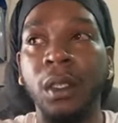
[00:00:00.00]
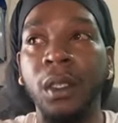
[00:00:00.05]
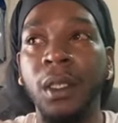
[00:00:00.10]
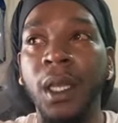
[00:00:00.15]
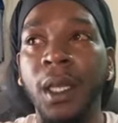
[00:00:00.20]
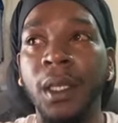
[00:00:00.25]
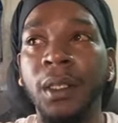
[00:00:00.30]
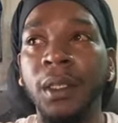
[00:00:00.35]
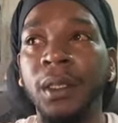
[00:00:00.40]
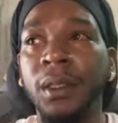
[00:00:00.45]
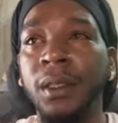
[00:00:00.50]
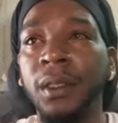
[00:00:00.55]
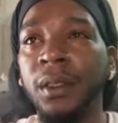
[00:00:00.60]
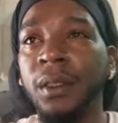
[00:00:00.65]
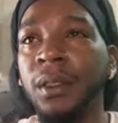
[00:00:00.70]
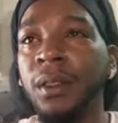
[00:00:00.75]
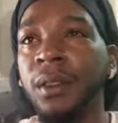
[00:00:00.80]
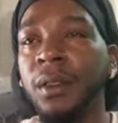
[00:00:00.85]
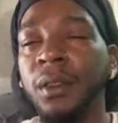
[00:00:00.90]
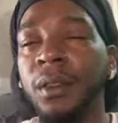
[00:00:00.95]
Like it's
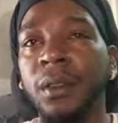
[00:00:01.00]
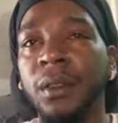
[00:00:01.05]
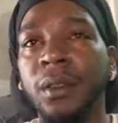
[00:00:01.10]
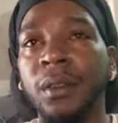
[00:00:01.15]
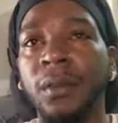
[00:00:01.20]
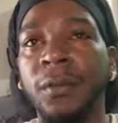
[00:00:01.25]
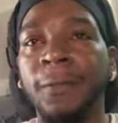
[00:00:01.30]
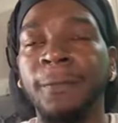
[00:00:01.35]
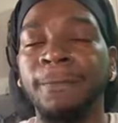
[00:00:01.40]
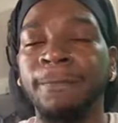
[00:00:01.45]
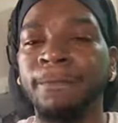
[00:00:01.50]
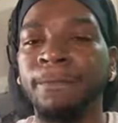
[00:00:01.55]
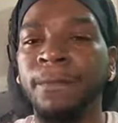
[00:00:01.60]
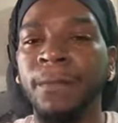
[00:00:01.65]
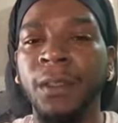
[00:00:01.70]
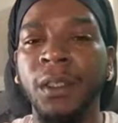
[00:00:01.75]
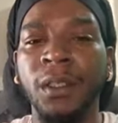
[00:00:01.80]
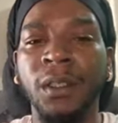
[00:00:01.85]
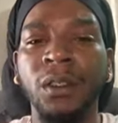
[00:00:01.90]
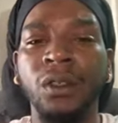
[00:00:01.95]
a,
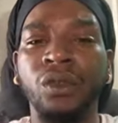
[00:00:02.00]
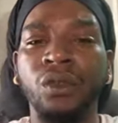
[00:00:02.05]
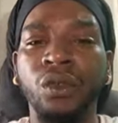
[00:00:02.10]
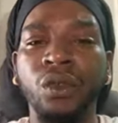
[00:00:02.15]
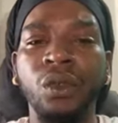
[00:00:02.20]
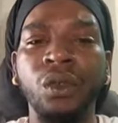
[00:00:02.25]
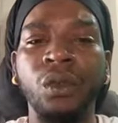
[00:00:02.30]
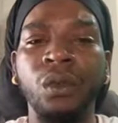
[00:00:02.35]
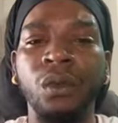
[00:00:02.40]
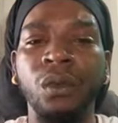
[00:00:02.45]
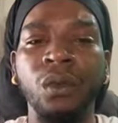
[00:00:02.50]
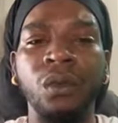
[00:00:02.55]
it's a true,